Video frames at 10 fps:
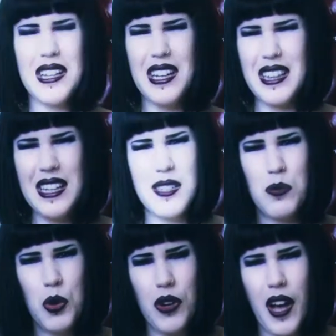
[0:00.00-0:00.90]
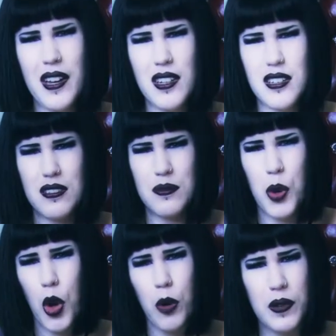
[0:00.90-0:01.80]
like that's more kind of
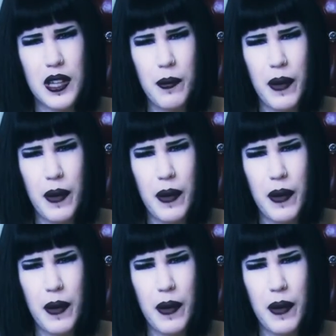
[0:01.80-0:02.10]
purpley